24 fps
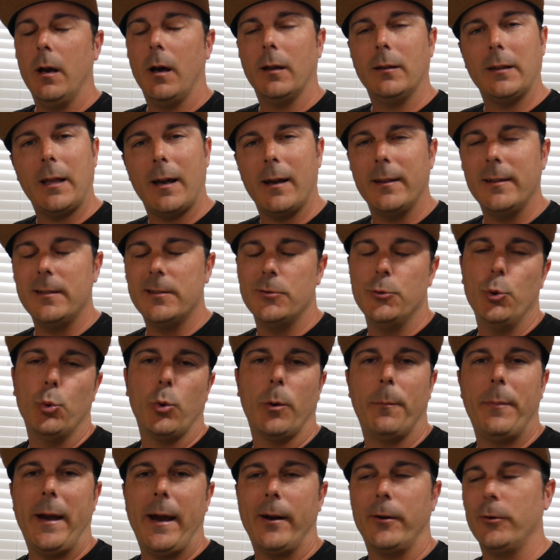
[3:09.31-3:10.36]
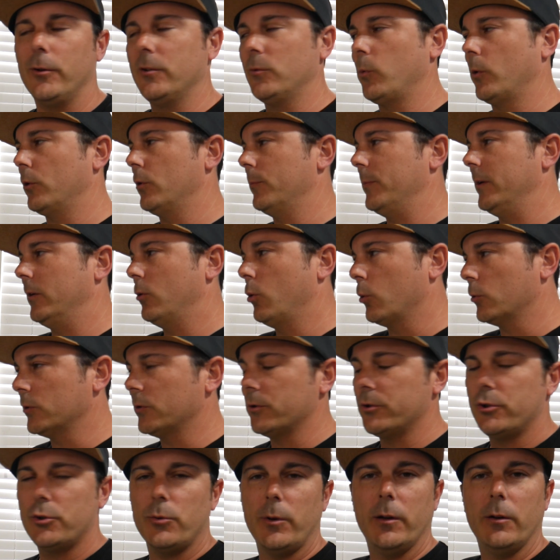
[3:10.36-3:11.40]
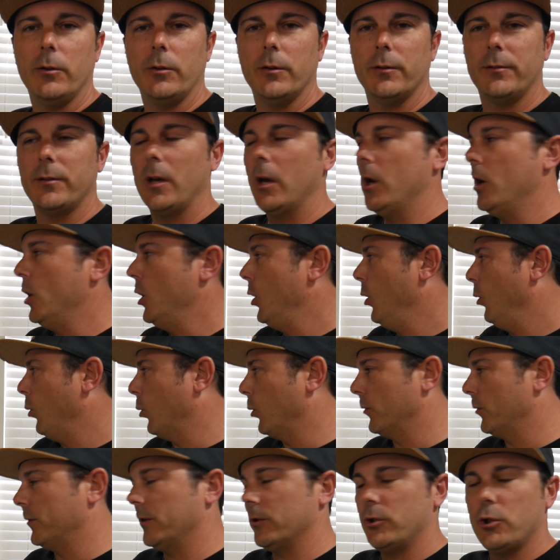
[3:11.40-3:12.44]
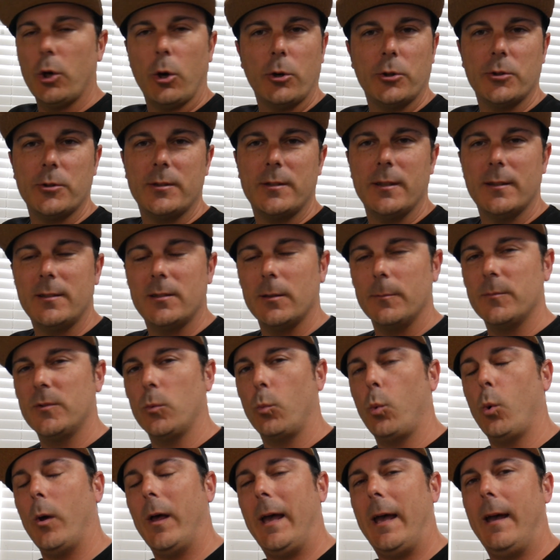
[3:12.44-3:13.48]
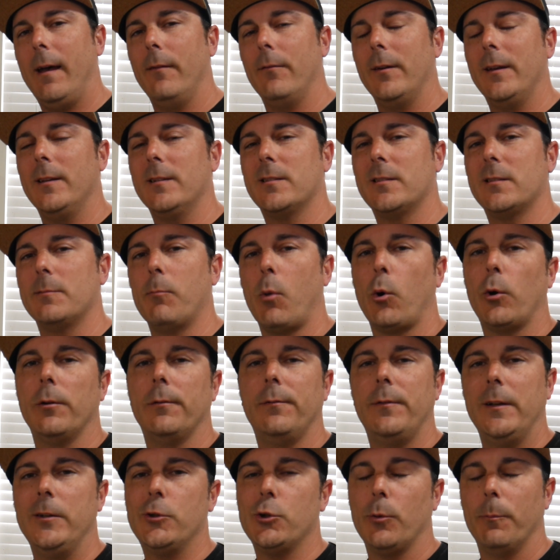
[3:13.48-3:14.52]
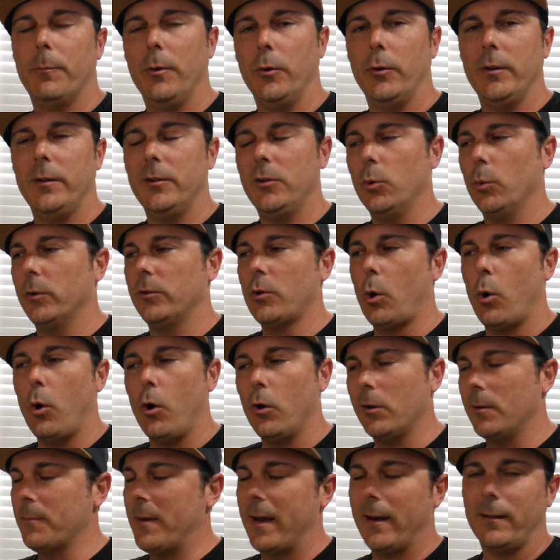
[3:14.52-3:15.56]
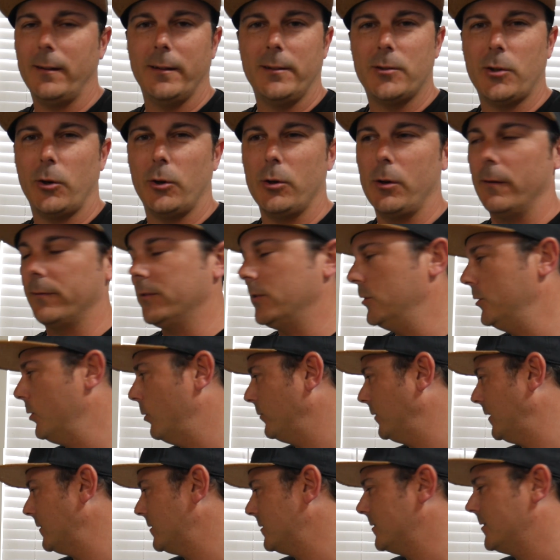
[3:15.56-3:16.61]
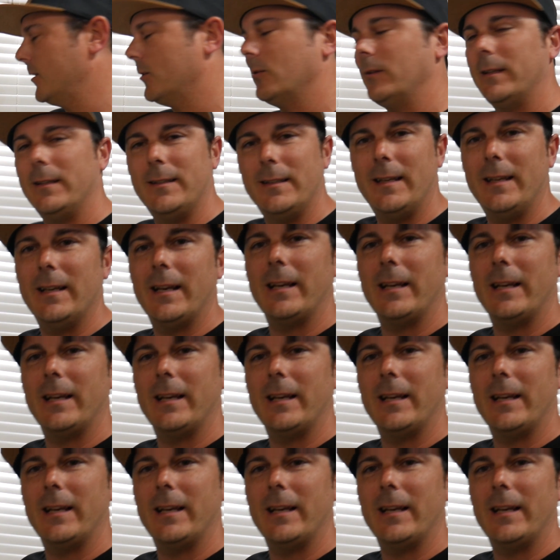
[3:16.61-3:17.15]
a lot of these newer batteries, whether it be cordless drills or the charger systems, will have a smart feature built into it to automatically turn off. So you don't necessarily need